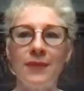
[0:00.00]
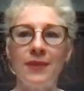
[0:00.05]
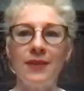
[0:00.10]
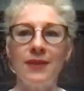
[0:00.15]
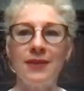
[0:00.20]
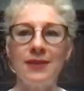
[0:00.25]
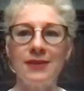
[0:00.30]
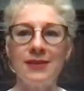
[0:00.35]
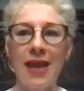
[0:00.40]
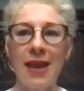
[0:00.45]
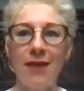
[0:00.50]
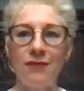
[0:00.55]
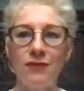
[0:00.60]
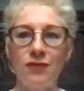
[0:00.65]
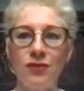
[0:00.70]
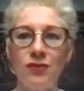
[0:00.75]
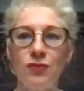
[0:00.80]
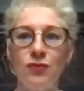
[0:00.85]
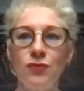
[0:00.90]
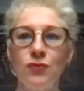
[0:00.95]
this
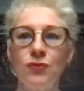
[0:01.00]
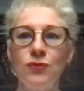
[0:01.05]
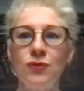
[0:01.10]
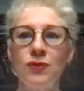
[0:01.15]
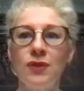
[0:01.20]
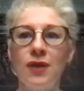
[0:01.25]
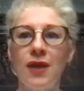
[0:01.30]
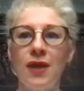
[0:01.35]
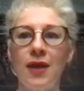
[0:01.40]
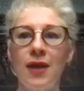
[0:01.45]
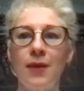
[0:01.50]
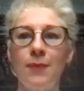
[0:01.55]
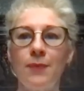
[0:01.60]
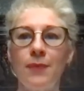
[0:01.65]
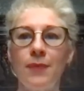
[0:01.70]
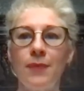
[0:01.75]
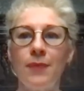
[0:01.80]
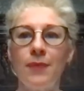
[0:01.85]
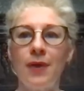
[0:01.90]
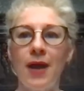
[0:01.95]
afternoon.
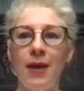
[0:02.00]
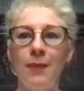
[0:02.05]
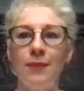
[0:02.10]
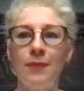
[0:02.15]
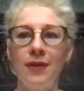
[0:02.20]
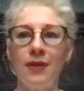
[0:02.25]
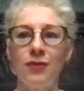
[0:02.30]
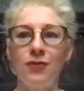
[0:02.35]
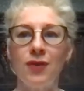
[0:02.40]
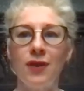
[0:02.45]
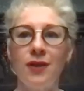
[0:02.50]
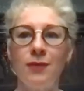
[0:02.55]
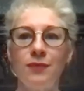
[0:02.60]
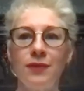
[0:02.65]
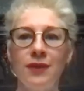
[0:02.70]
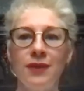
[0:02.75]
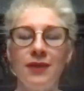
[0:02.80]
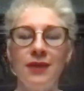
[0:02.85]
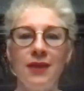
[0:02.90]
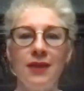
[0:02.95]
I'm
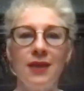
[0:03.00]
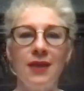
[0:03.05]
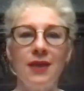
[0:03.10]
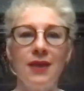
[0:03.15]
incredibly